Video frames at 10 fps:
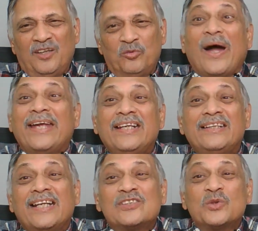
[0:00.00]
why he
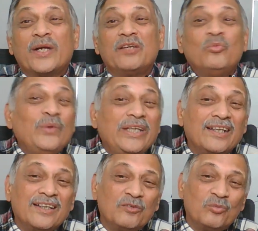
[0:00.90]
tends to get weak,
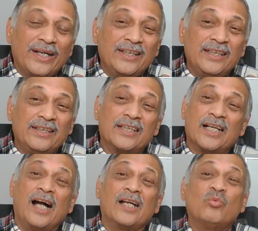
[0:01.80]
why he
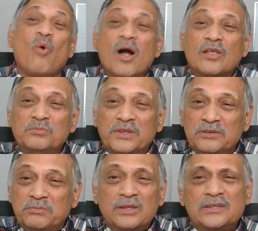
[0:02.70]
can't walk too
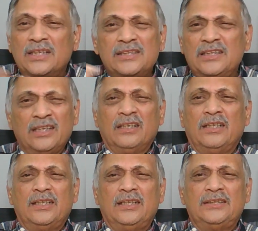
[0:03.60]
much, because there
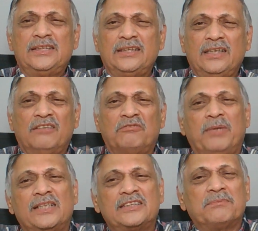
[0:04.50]
isn't enough
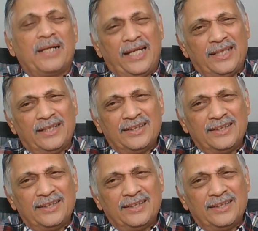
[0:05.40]
blood supply.